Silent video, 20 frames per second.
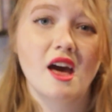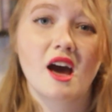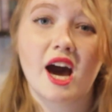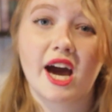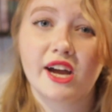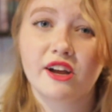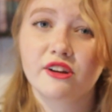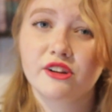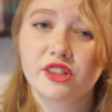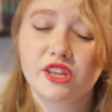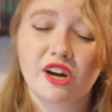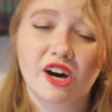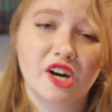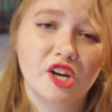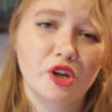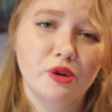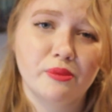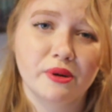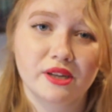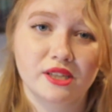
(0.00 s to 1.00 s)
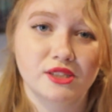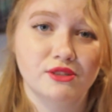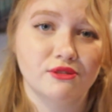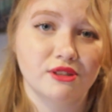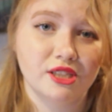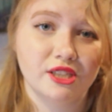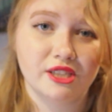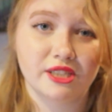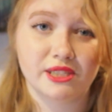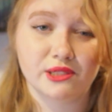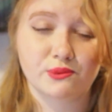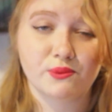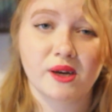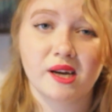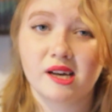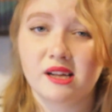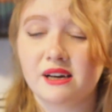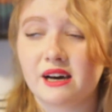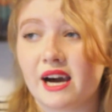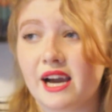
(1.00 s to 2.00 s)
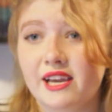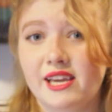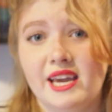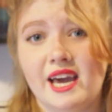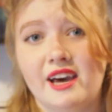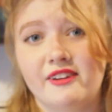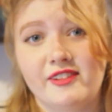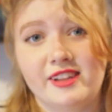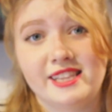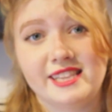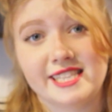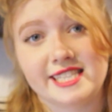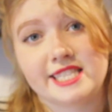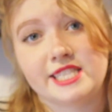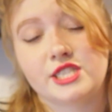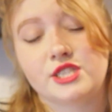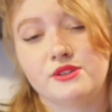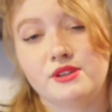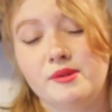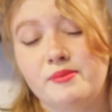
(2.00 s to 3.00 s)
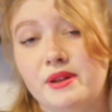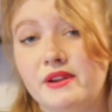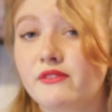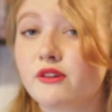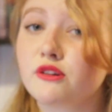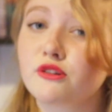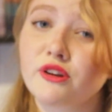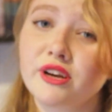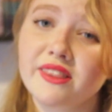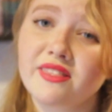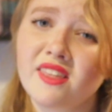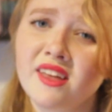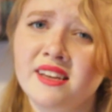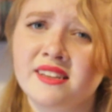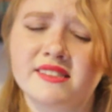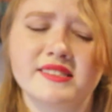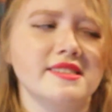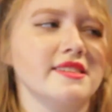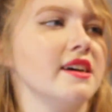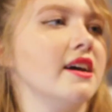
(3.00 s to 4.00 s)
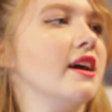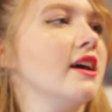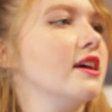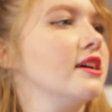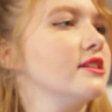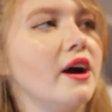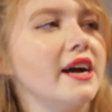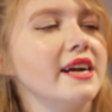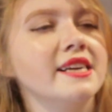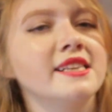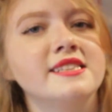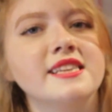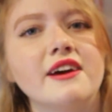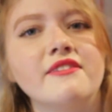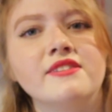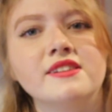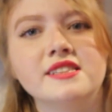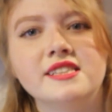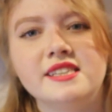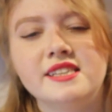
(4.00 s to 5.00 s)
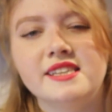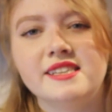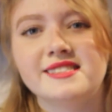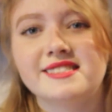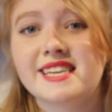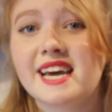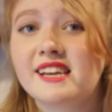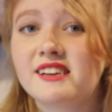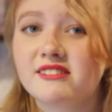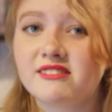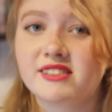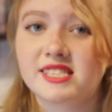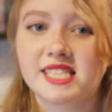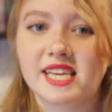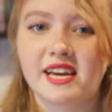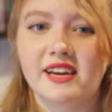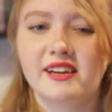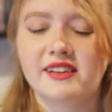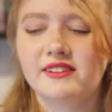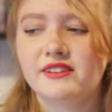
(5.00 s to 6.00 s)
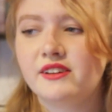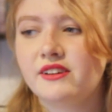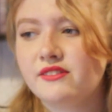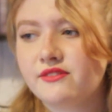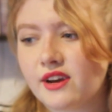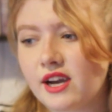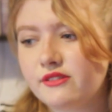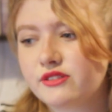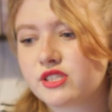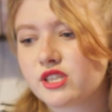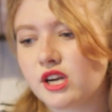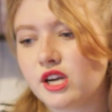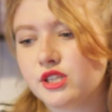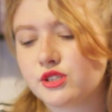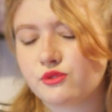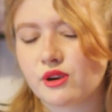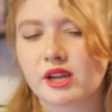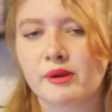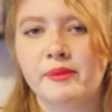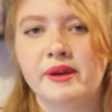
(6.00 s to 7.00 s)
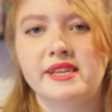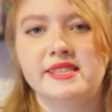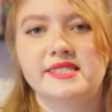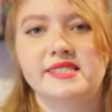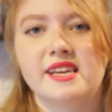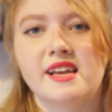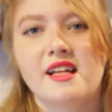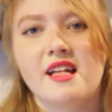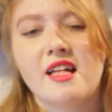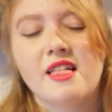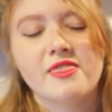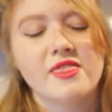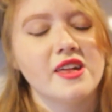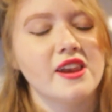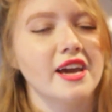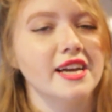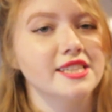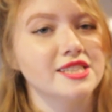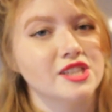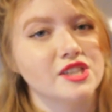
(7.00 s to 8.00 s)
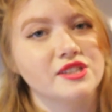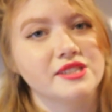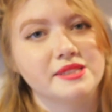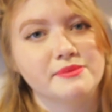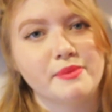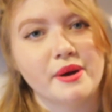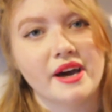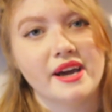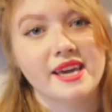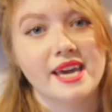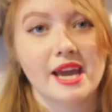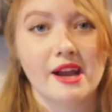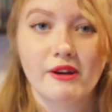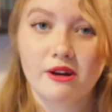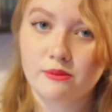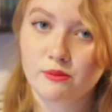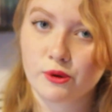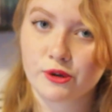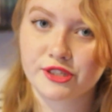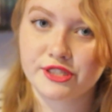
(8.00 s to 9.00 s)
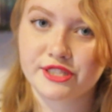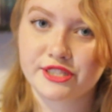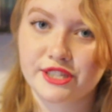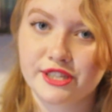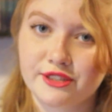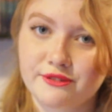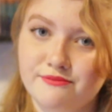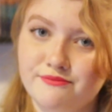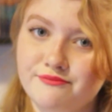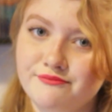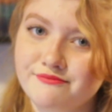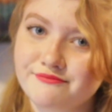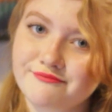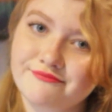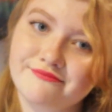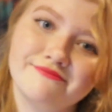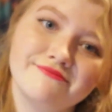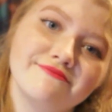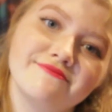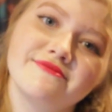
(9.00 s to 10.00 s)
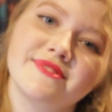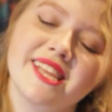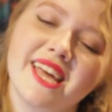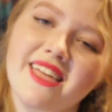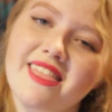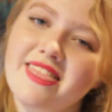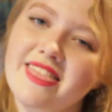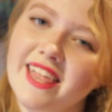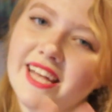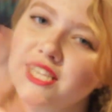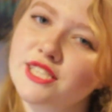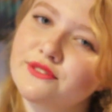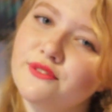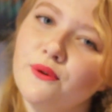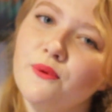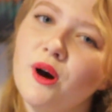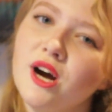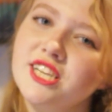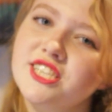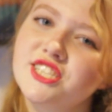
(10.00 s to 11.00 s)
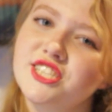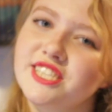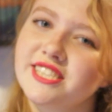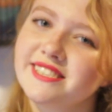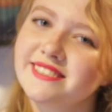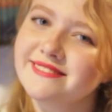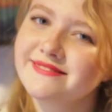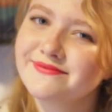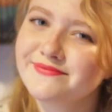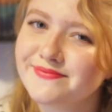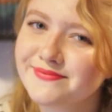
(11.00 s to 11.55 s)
I heard the audiobook is really good as well. I haven't listened to it, but I've heard great things. I definitely, 10 out of 10, 5 stars, recommend The Night Circus by Erin Morgenstern. Thanks for watching!